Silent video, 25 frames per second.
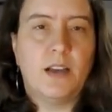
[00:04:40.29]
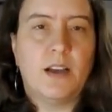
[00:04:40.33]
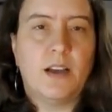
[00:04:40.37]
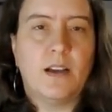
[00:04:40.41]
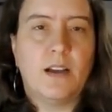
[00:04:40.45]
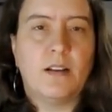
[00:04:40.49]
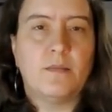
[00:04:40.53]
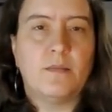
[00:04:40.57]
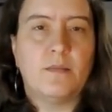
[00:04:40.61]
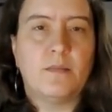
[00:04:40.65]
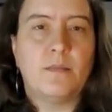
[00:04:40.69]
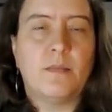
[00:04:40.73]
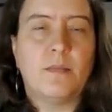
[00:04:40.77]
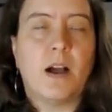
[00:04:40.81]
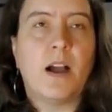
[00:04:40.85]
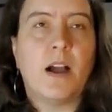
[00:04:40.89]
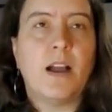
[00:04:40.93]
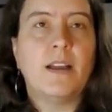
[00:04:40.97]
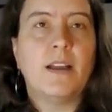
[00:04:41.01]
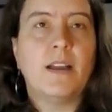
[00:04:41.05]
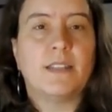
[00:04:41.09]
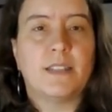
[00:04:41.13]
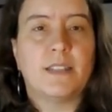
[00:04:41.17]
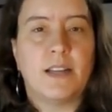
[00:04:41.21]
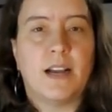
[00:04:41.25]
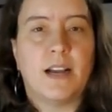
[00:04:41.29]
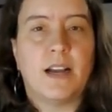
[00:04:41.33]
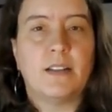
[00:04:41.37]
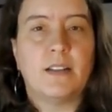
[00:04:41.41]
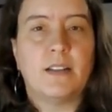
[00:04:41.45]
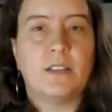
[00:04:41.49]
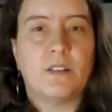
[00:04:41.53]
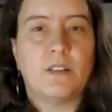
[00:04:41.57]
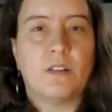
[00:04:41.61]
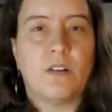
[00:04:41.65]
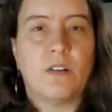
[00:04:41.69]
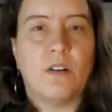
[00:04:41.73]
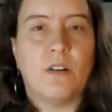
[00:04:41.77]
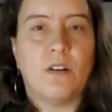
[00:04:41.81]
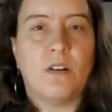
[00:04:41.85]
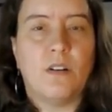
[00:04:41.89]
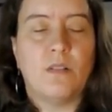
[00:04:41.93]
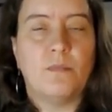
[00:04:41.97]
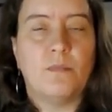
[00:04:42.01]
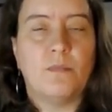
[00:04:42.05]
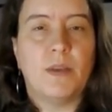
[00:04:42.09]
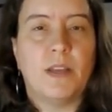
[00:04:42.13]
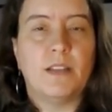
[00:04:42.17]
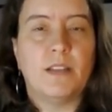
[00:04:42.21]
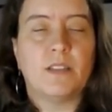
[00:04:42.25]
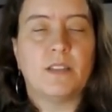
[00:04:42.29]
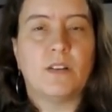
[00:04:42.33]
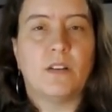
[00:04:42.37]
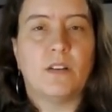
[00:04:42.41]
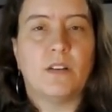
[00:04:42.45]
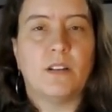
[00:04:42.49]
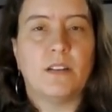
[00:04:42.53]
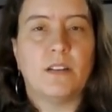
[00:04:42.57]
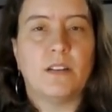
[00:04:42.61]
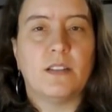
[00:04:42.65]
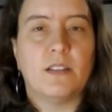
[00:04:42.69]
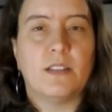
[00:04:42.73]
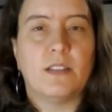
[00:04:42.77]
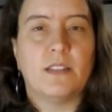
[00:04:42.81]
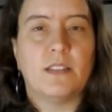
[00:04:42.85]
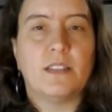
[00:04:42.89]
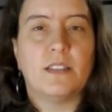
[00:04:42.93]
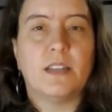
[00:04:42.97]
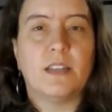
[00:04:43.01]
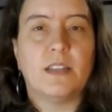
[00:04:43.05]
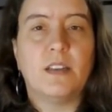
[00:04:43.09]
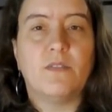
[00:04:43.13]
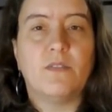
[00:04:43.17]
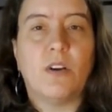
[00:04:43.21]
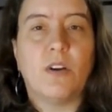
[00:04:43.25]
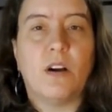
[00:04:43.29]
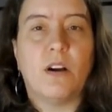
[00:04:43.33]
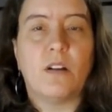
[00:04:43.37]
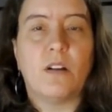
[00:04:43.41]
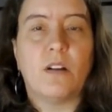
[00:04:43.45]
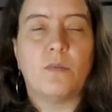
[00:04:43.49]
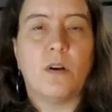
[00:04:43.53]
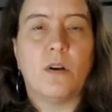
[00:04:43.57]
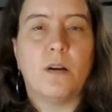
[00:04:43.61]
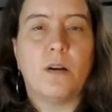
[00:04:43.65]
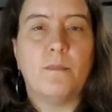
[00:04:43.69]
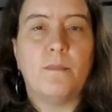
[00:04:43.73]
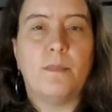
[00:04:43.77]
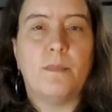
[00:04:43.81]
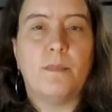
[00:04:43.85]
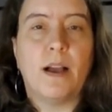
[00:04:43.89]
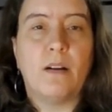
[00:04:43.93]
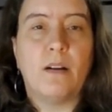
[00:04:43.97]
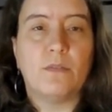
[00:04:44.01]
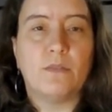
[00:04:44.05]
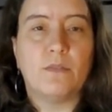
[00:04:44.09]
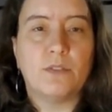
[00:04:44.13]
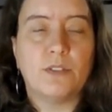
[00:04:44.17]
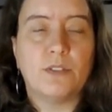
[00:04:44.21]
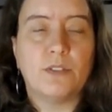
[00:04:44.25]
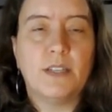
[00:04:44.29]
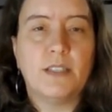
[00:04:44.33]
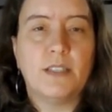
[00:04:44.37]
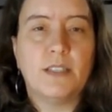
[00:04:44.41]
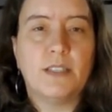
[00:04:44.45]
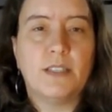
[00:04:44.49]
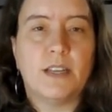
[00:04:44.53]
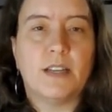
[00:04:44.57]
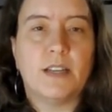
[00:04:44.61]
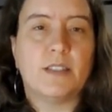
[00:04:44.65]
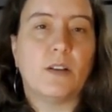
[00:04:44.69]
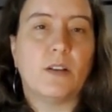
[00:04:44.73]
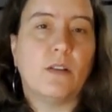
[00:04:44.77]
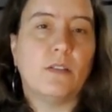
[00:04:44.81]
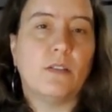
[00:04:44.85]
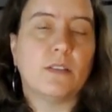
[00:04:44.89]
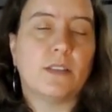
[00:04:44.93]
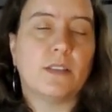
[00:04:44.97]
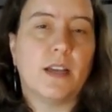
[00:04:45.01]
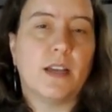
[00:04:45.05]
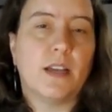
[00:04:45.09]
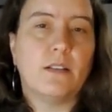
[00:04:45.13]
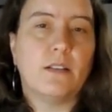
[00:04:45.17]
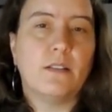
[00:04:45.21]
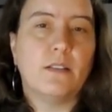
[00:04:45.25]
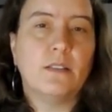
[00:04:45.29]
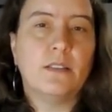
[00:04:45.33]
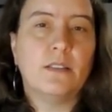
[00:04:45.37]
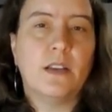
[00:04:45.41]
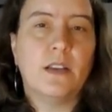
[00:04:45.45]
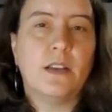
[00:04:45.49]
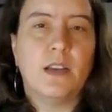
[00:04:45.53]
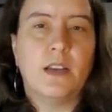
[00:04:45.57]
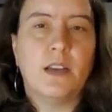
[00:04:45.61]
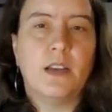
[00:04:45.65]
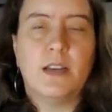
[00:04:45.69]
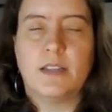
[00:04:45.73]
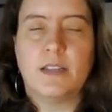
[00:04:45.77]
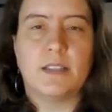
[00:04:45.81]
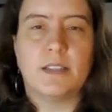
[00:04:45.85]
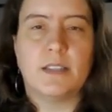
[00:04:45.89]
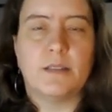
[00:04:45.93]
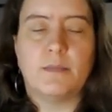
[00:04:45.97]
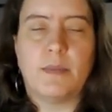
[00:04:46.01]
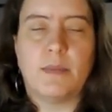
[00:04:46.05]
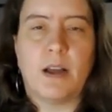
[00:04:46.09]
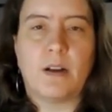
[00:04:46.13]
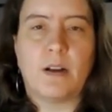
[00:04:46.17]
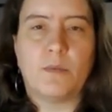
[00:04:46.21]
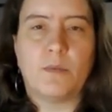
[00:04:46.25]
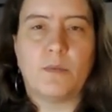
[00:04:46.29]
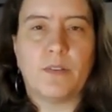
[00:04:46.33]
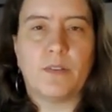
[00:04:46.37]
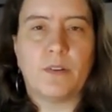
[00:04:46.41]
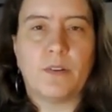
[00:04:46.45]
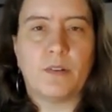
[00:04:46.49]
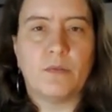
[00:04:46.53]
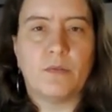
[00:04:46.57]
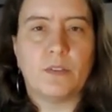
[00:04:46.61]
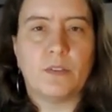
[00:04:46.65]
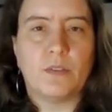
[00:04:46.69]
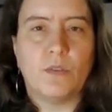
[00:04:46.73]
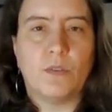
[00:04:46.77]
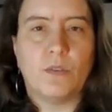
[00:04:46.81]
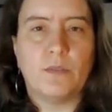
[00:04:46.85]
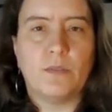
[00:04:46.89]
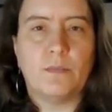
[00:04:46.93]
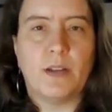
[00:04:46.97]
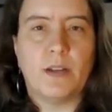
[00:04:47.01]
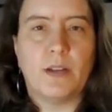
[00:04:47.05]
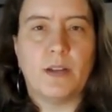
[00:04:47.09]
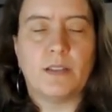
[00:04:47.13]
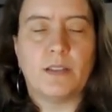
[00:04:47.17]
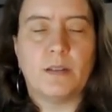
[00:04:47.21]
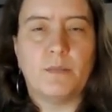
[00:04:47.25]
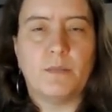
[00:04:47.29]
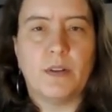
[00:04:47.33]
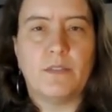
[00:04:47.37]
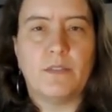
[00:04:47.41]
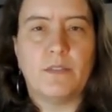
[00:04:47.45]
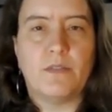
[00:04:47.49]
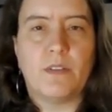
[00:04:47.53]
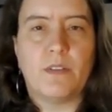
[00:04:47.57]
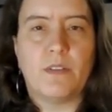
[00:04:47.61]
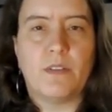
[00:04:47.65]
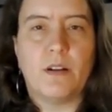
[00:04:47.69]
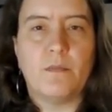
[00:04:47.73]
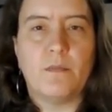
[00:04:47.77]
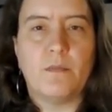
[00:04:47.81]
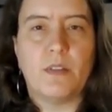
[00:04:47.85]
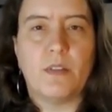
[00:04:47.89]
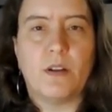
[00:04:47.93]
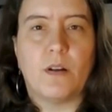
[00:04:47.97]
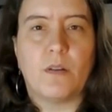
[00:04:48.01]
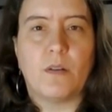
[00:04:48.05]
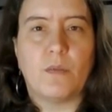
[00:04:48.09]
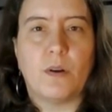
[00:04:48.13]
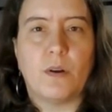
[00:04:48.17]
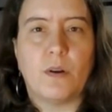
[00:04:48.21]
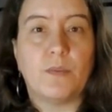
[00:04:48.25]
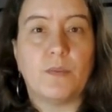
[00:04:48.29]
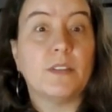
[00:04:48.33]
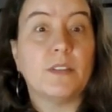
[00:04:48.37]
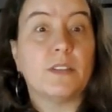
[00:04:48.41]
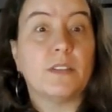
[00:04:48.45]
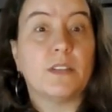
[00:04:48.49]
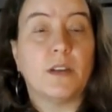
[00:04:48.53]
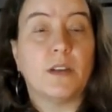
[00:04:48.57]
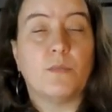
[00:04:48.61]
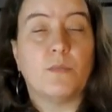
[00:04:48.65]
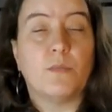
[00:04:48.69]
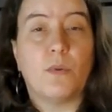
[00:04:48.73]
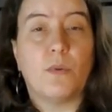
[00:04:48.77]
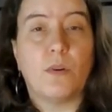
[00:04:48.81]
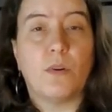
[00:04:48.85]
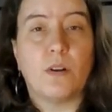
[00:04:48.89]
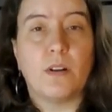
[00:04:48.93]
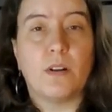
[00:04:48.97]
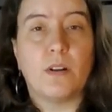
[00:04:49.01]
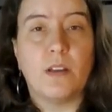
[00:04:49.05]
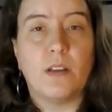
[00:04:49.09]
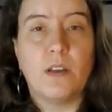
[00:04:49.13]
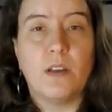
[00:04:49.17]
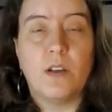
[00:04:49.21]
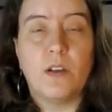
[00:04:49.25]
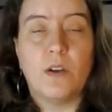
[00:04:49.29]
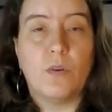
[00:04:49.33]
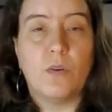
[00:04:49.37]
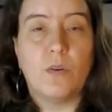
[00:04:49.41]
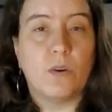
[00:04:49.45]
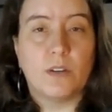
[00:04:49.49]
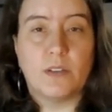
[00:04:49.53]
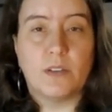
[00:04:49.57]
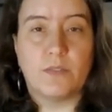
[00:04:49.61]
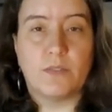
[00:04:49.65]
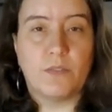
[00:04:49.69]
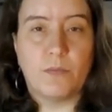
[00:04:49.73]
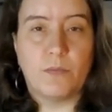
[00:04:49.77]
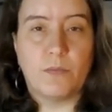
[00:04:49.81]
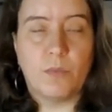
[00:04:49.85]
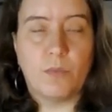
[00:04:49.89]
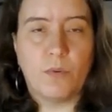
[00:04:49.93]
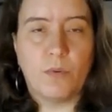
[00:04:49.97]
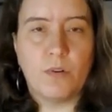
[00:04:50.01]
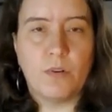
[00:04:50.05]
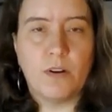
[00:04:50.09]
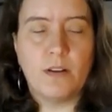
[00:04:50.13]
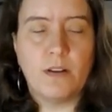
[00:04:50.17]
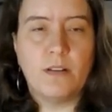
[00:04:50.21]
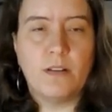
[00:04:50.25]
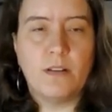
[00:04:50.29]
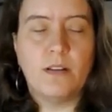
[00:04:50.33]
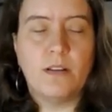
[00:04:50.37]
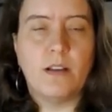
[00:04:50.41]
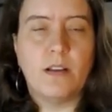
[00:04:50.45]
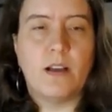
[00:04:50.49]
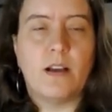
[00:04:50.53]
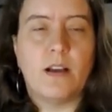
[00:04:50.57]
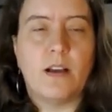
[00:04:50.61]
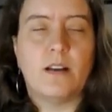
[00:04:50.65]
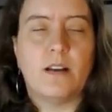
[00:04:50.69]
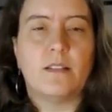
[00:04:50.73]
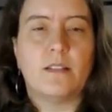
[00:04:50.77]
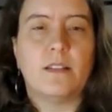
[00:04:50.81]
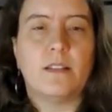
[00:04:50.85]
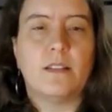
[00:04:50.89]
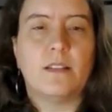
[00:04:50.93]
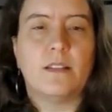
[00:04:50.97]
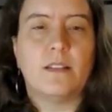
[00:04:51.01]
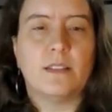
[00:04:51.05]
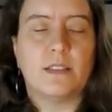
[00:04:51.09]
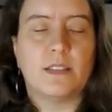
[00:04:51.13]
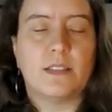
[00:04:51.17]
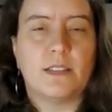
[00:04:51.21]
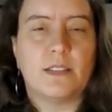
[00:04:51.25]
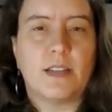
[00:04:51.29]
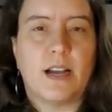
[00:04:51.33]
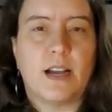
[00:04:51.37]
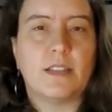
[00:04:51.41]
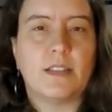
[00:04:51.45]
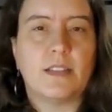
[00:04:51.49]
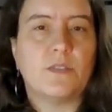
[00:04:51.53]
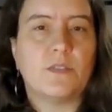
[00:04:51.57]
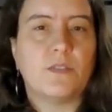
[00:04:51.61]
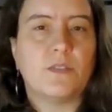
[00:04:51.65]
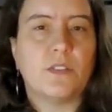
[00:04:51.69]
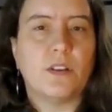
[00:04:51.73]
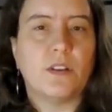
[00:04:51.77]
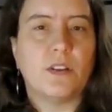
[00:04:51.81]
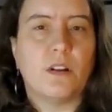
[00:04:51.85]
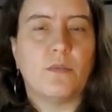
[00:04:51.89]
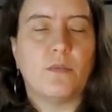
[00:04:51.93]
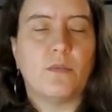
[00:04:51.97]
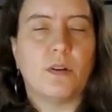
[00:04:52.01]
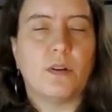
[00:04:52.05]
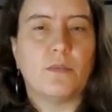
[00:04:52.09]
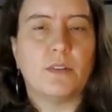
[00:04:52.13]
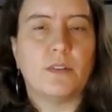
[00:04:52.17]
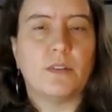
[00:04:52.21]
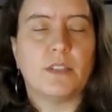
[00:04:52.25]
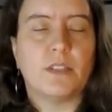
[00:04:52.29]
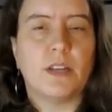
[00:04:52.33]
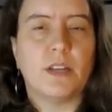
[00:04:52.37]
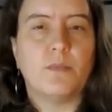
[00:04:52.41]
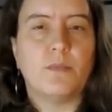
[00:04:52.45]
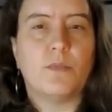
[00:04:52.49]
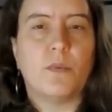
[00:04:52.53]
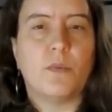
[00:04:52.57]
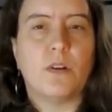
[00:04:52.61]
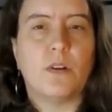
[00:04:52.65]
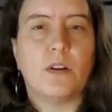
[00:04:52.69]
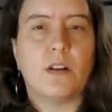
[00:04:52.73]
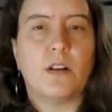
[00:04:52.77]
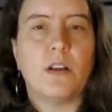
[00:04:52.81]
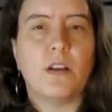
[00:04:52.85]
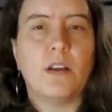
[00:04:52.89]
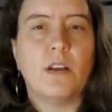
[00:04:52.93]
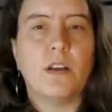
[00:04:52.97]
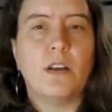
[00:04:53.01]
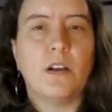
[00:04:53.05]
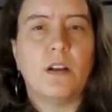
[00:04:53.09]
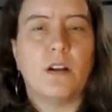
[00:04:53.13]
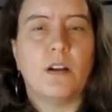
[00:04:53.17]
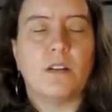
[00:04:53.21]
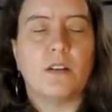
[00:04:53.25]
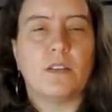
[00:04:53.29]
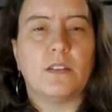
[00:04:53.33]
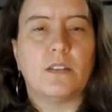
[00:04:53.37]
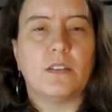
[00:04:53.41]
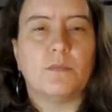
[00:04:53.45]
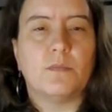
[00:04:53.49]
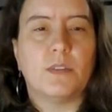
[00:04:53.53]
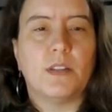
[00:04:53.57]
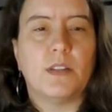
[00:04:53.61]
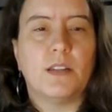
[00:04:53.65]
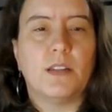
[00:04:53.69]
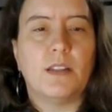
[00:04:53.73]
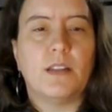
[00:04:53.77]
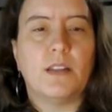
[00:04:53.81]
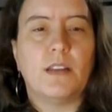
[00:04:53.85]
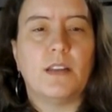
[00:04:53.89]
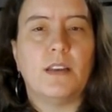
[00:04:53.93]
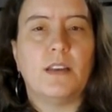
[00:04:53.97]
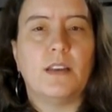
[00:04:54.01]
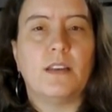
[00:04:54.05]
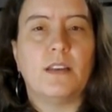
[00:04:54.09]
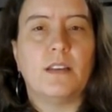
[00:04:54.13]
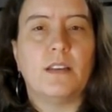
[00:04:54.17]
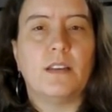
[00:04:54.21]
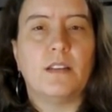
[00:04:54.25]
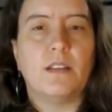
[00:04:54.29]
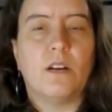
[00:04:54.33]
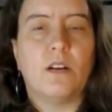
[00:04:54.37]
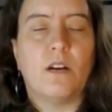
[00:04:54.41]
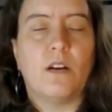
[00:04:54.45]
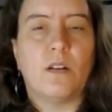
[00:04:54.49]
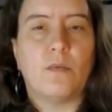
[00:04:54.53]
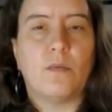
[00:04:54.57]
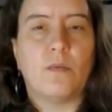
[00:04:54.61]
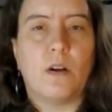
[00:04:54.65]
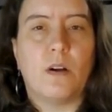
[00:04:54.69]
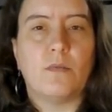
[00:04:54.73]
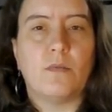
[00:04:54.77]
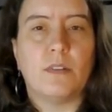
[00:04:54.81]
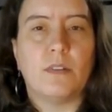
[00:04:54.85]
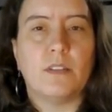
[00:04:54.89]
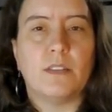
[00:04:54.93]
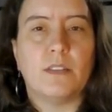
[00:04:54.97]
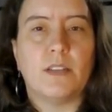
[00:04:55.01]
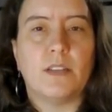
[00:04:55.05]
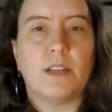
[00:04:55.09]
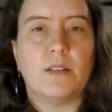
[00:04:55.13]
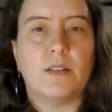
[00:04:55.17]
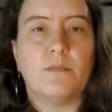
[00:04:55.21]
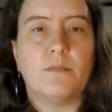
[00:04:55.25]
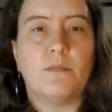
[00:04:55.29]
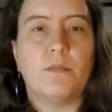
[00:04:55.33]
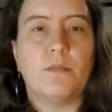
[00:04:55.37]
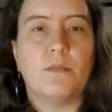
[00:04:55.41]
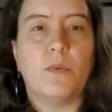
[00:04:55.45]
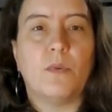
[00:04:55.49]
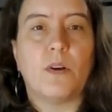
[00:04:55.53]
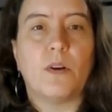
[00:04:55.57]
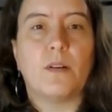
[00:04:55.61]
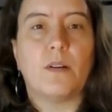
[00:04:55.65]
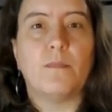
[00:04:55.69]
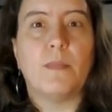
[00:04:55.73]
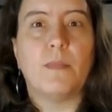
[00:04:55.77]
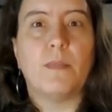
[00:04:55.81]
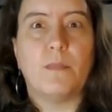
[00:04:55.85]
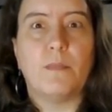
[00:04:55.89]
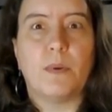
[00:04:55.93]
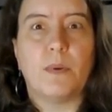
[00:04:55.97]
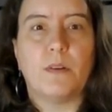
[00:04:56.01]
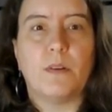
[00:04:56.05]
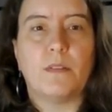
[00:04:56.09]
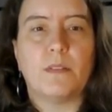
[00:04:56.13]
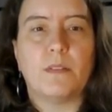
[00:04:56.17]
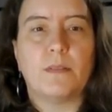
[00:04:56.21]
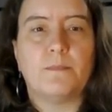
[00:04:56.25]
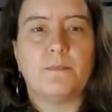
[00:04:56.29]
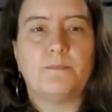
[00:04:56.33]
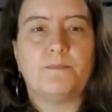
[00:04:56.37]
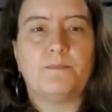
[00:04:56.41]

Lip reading: My stats are all based on the City of Ottawa boundaries, and it's all sales. Doesn't matter whether it was sold by somebody from the Ottawa Real Estate Board or a different board. The stats for the Ottawa Real Estate Board are simply the Ottawa Real Estate Board members.